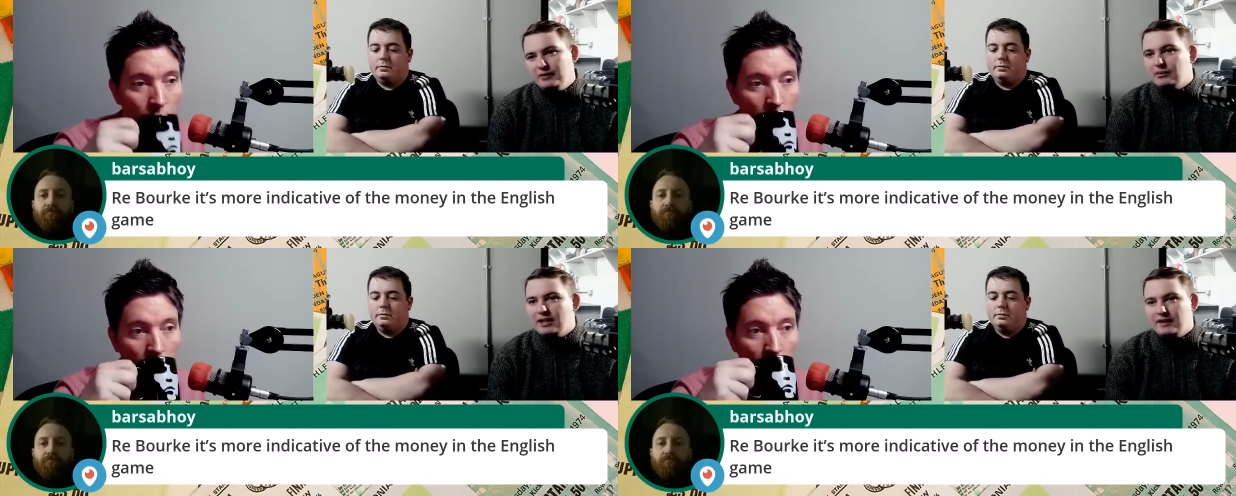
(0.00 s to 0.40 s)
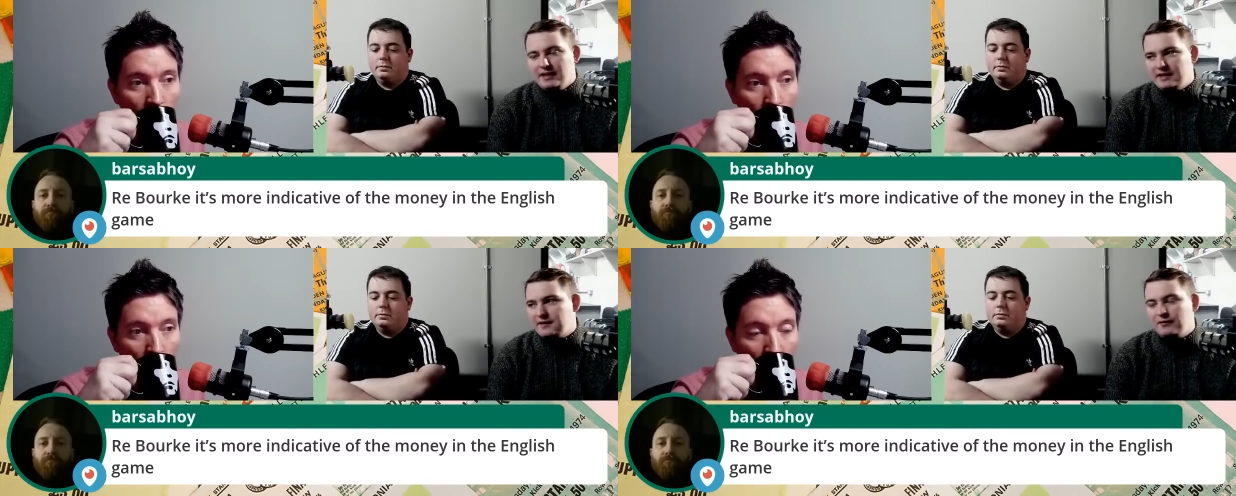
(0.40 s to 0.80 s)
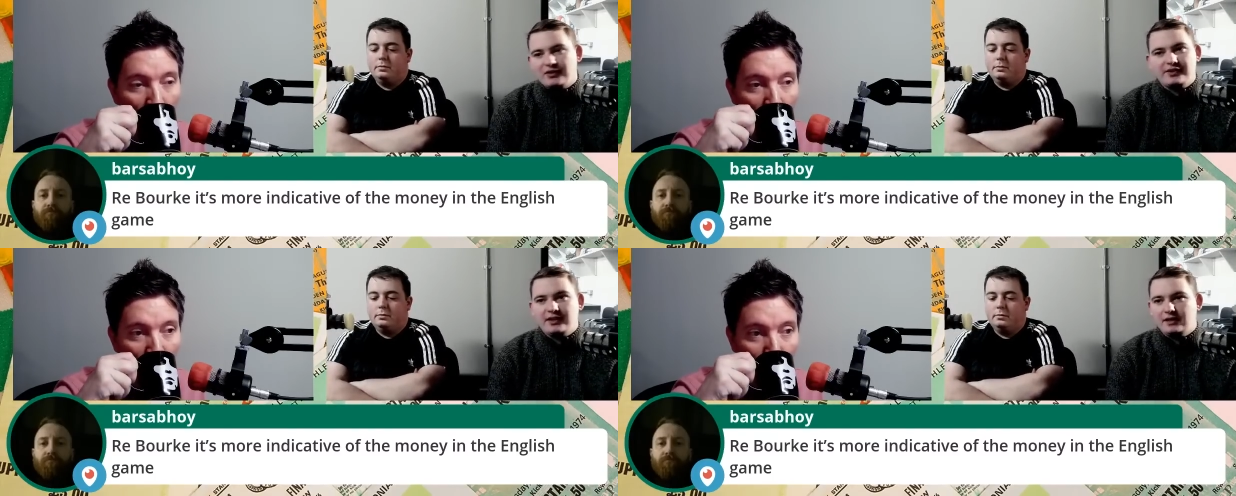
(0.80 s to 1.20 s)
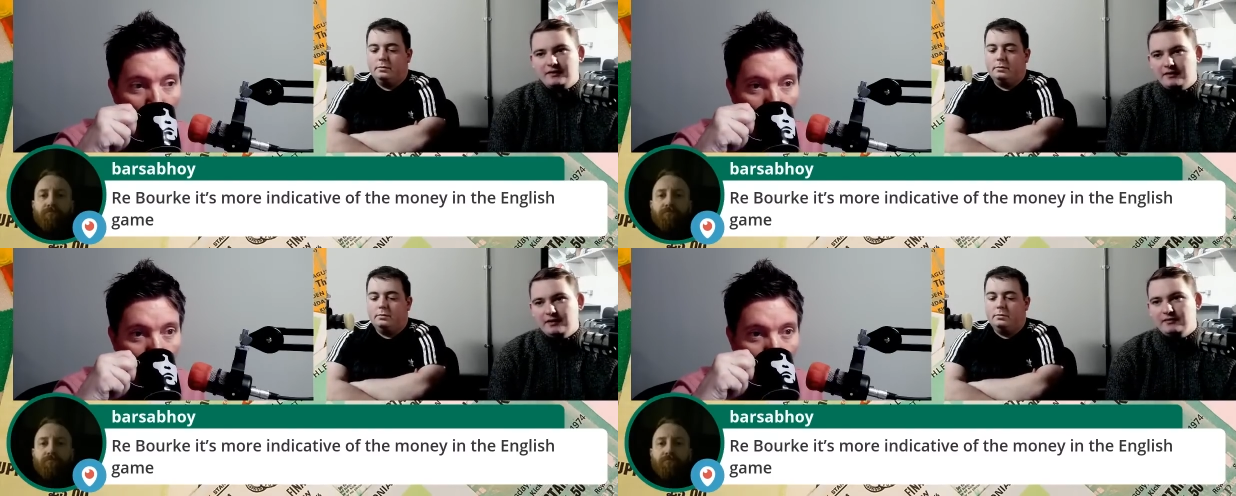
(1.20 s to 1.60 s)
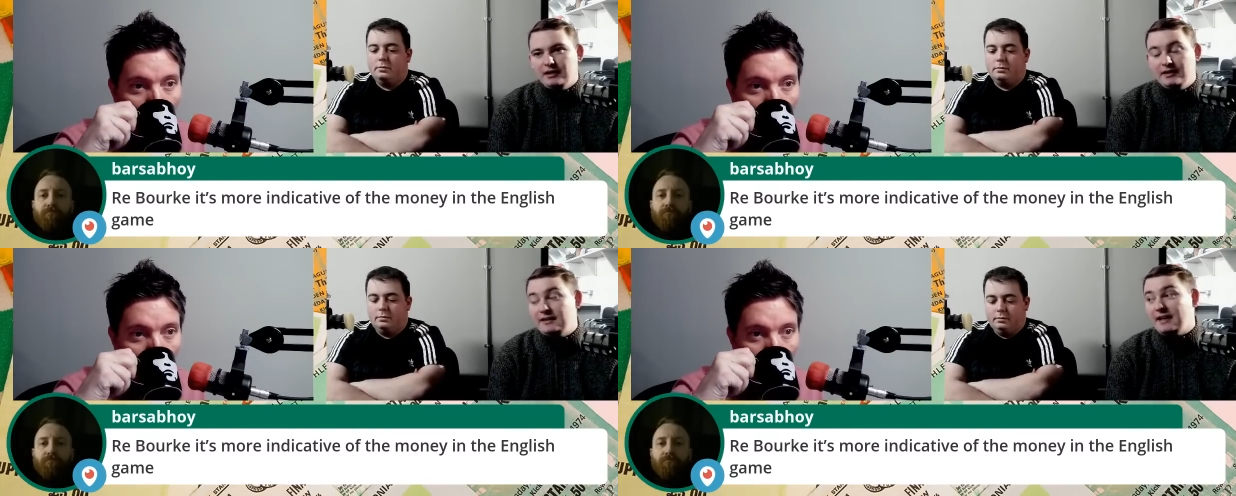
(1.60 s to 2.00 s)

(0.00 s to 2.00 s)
Speaker 1: Neil Lennon, that's the first thing that, that they